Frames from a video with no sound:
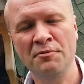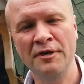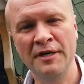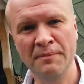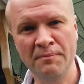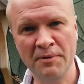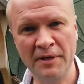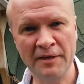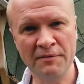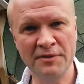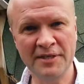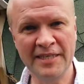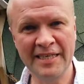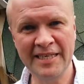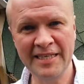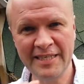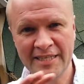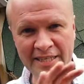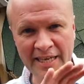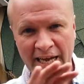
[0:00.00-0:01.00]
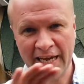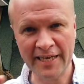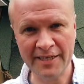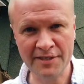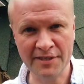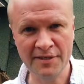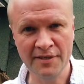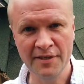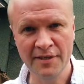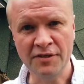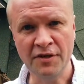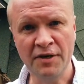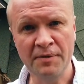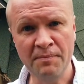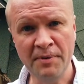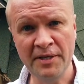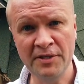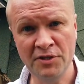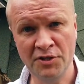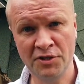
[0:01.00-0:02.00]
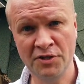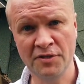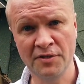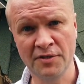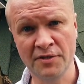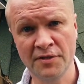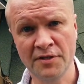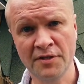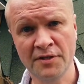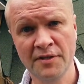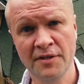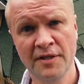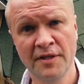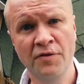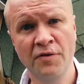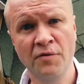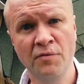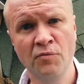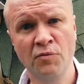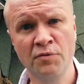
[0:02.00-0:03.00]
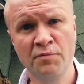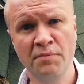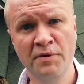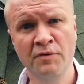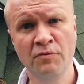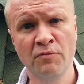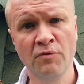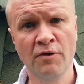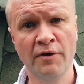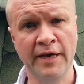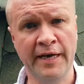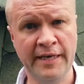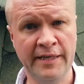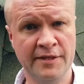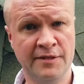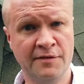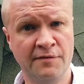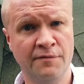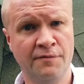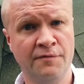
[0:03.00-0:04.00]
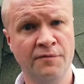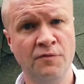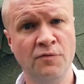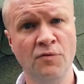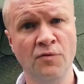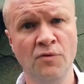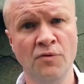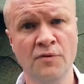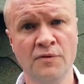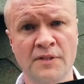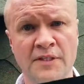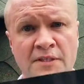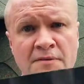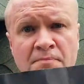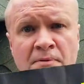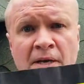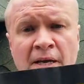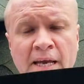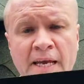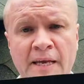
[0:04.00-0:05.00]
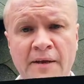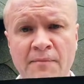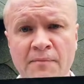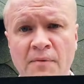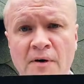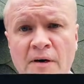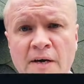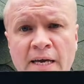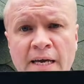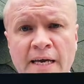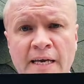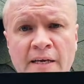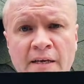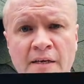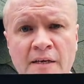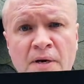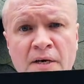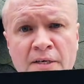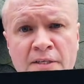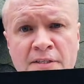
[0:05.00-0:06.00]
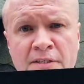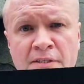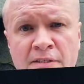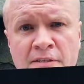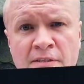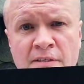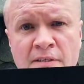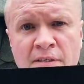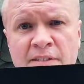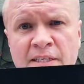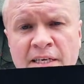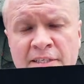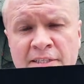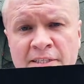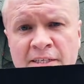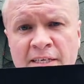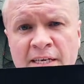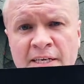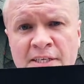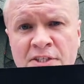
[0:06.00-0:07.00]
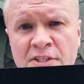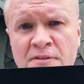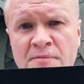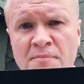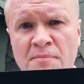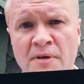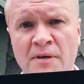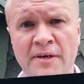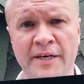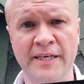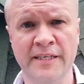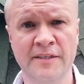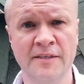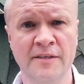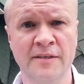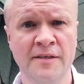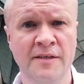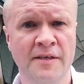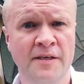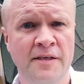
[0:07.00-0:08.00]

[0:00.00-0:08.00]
print, but it's the exact dimensions that would be right for displaying my bus destination blind.